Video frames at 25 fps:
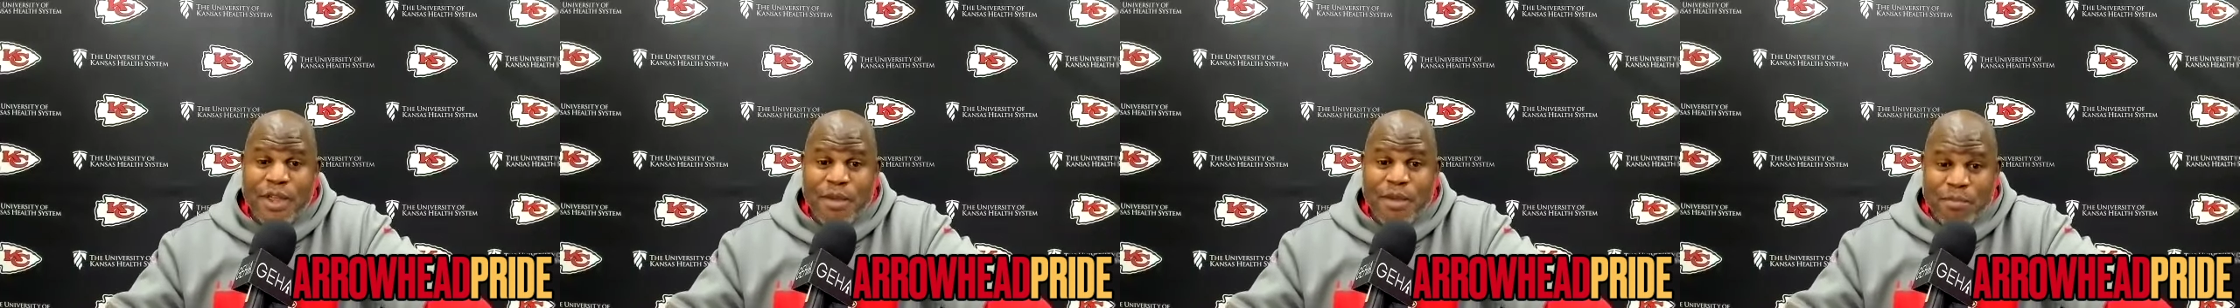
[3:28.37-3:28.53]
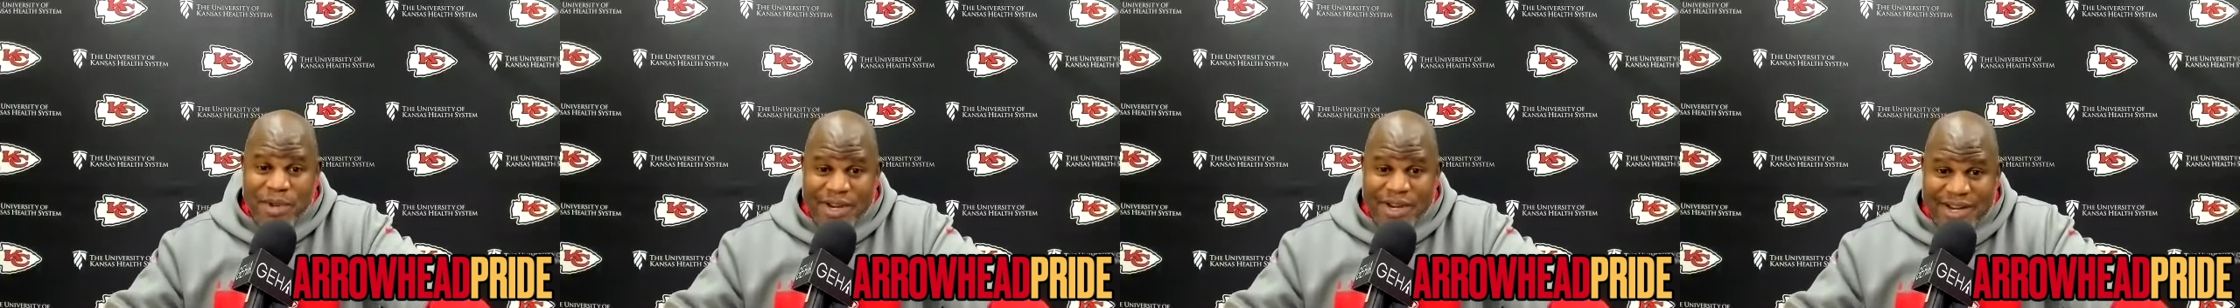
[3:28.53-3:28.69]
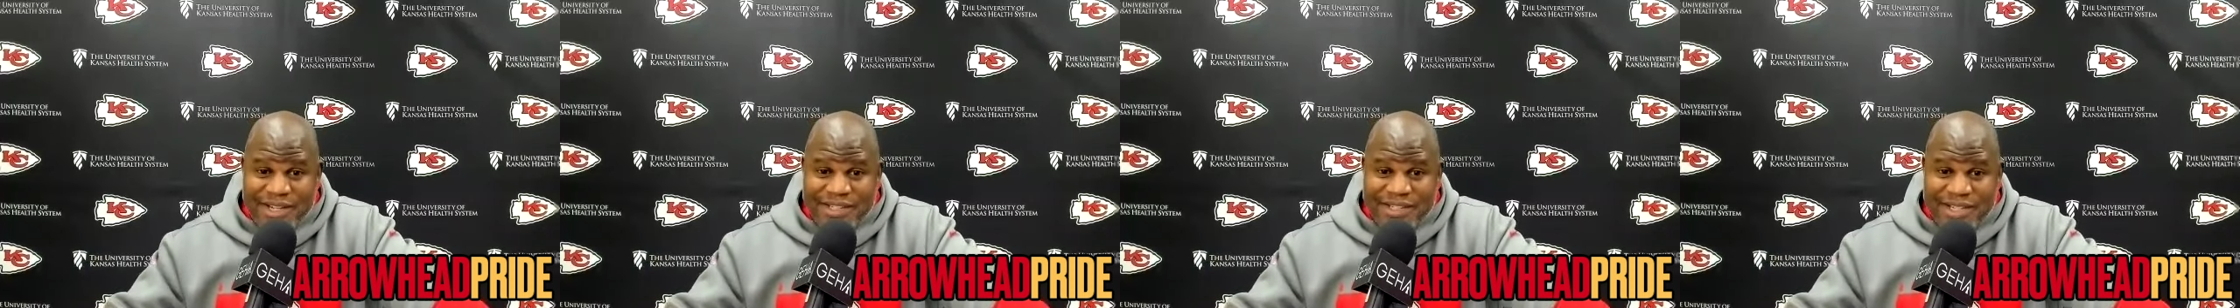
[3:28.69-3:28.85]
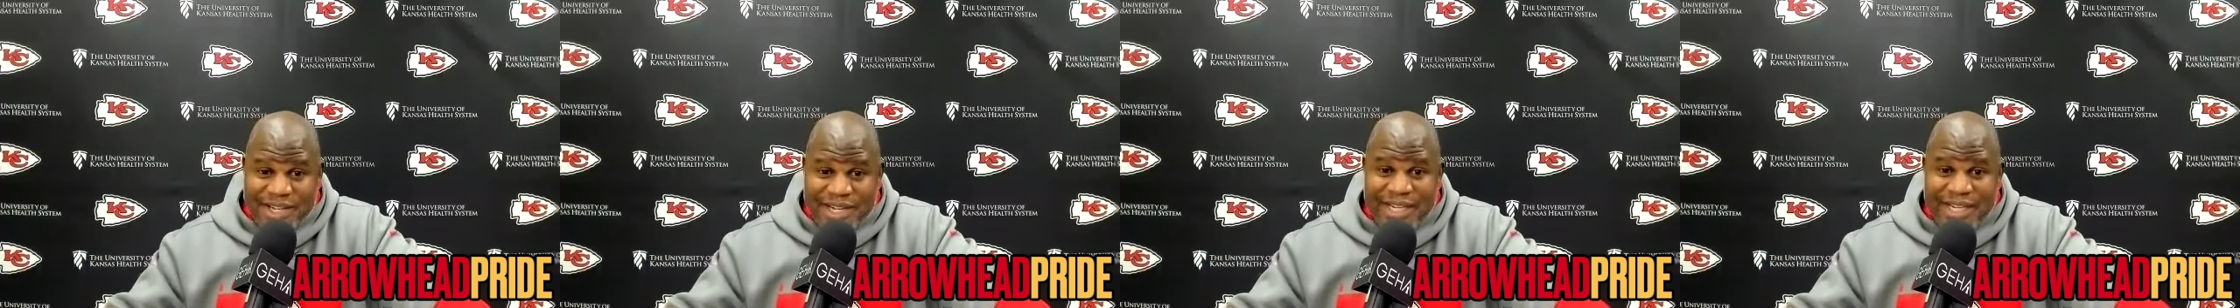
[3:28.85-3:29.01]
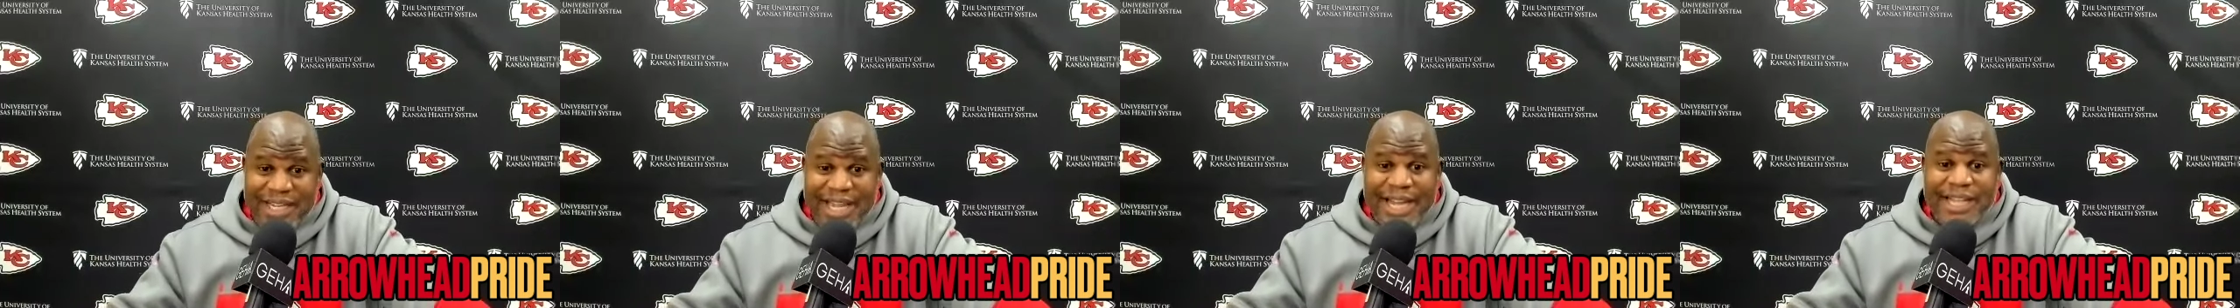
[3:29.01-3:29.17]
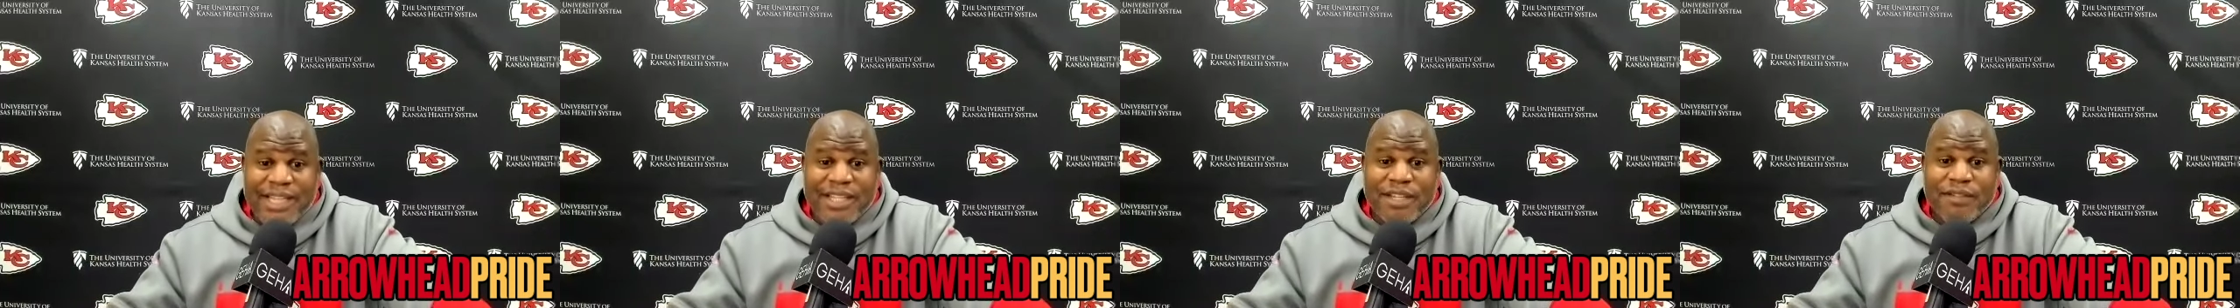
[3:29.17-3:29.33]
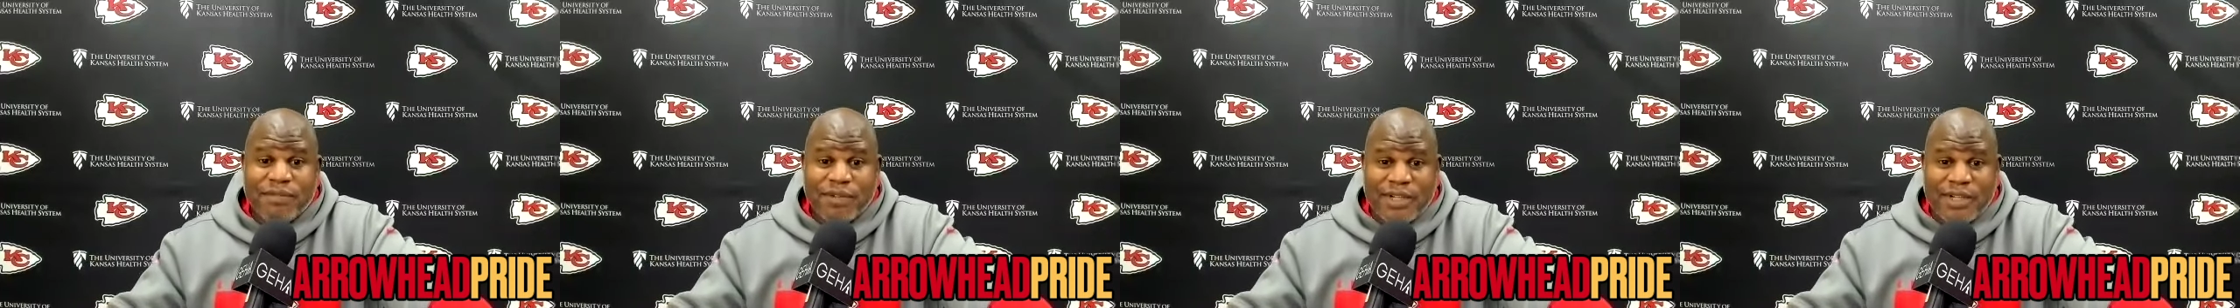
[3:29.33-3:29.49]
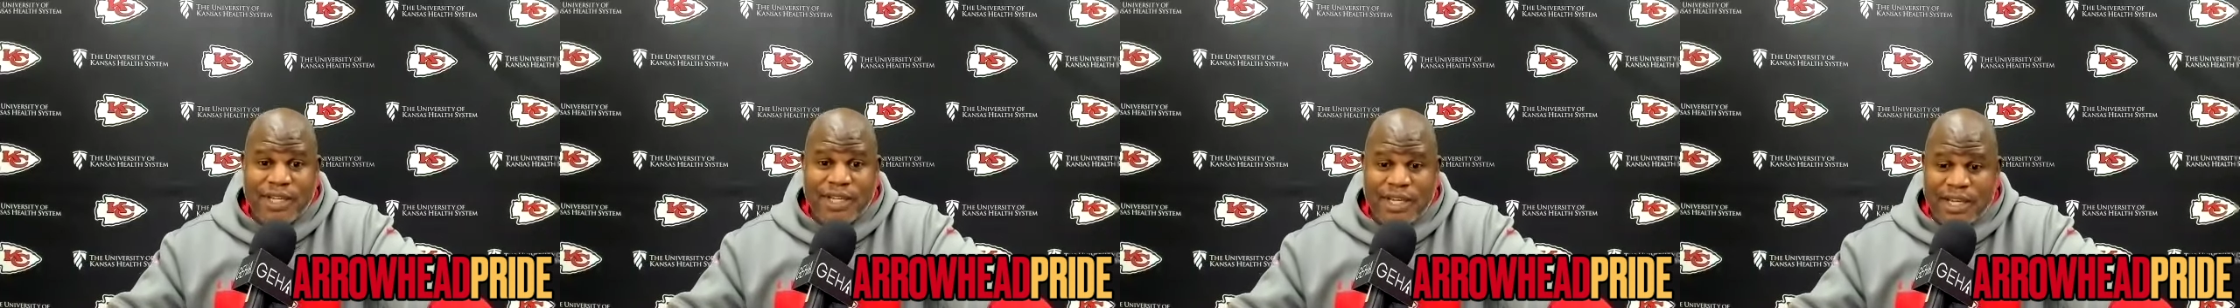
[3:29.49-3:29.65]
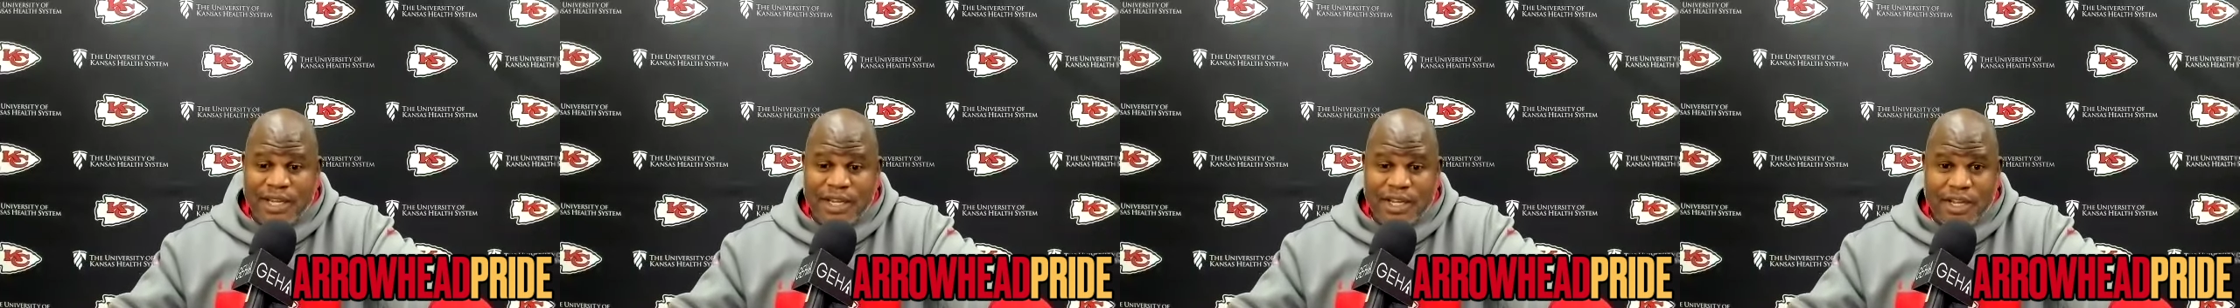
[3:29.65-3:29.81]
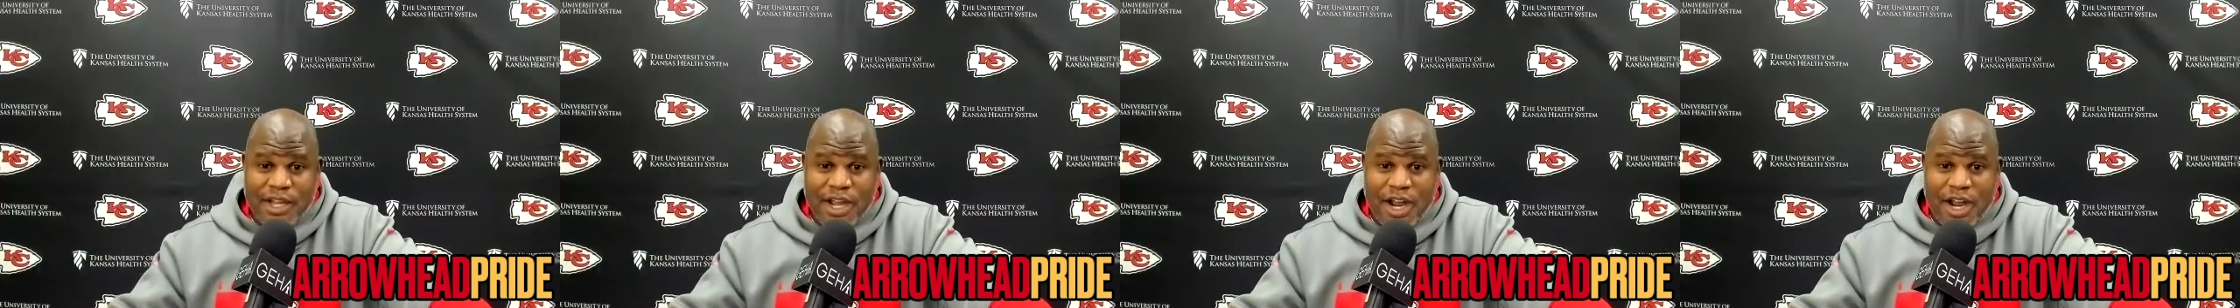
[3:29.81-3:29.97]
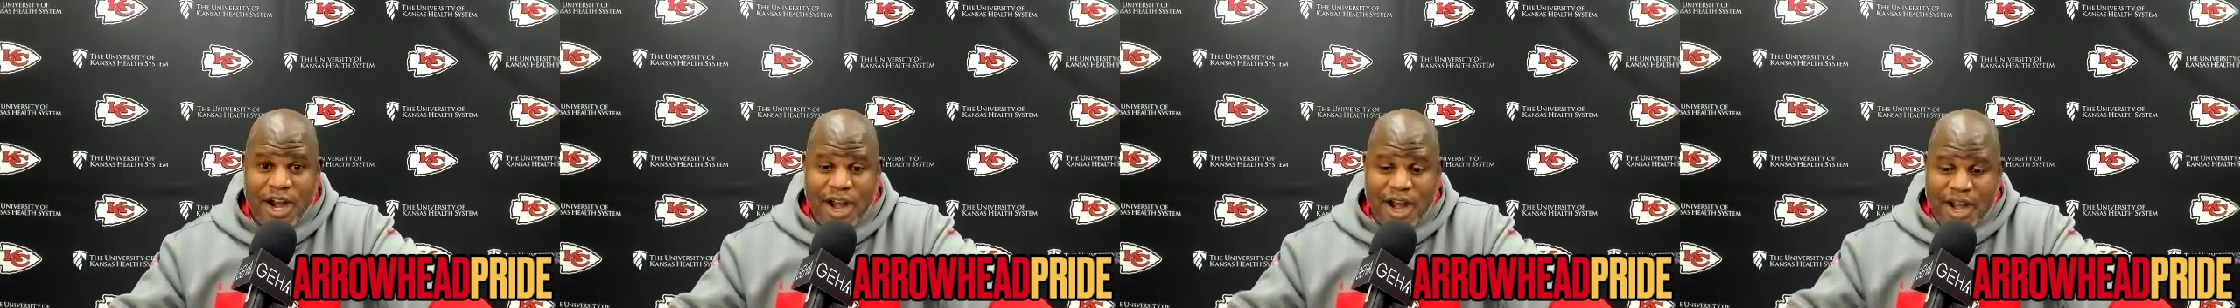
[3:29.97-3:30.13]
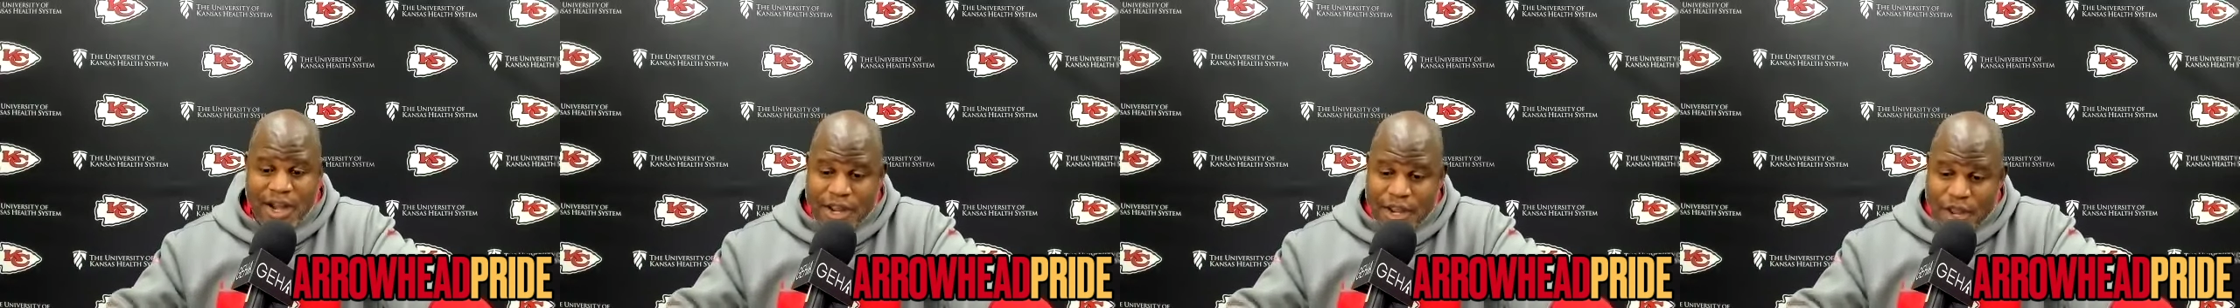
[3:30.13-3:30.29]
because collectively,
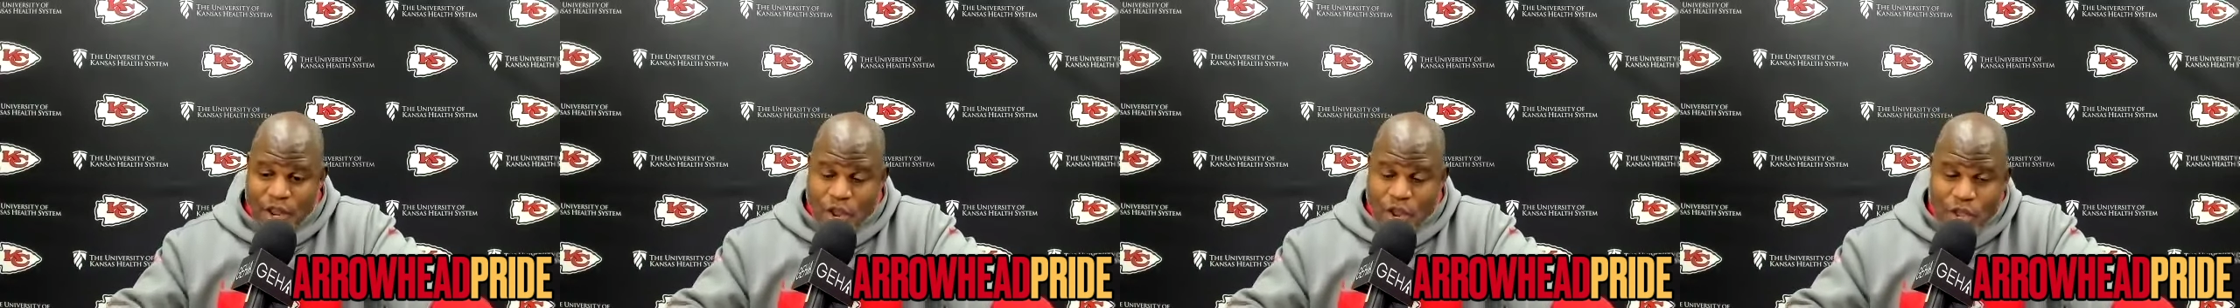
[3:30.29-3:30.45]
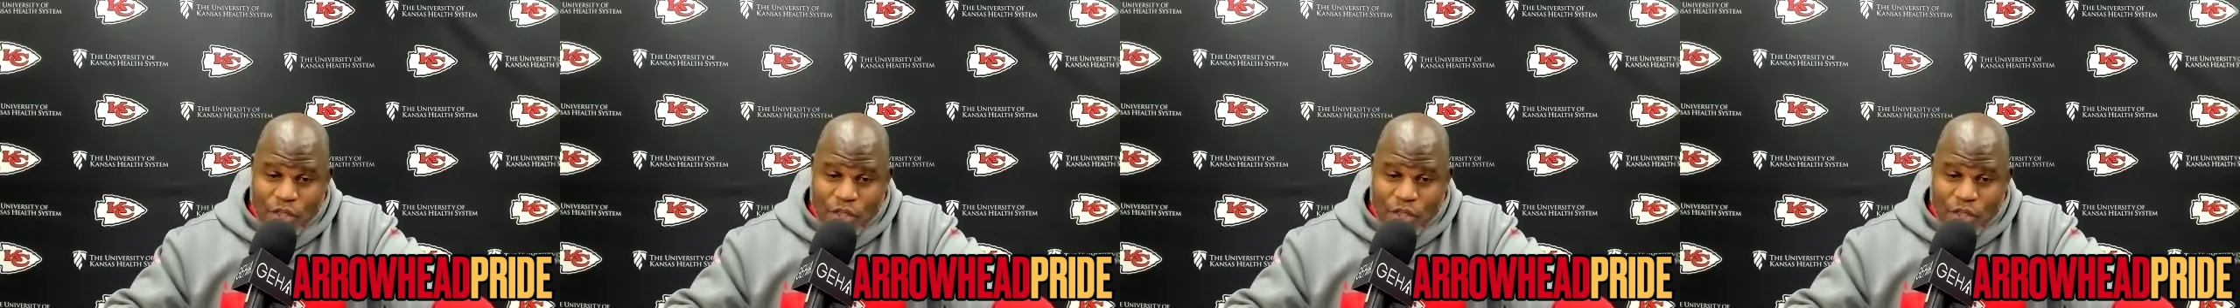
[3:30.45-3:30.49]
all right,